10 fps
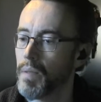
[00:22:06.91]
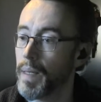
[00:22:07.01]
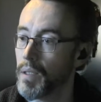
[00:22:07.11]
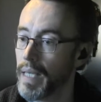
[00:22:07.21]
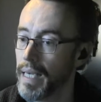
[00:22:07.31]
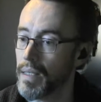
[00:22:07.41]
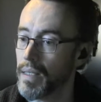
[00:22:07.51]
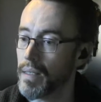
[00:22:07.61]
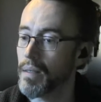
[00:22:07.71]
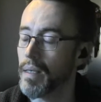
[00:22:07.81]
Canada and
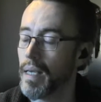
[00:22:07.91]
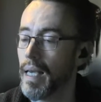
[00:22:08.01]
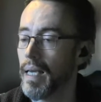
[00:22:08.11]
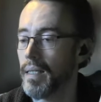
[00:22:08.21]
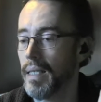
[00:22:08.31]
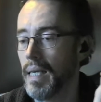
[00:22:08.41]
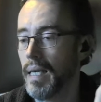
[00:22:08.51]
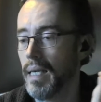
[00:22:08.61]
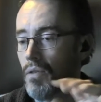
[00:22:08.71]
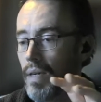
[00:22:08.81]
Switzerland. There's some
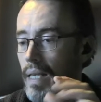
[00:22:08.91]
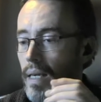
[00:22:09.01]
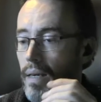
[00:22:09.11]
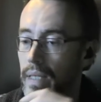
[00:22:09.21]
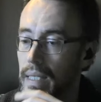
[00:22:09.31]
provision for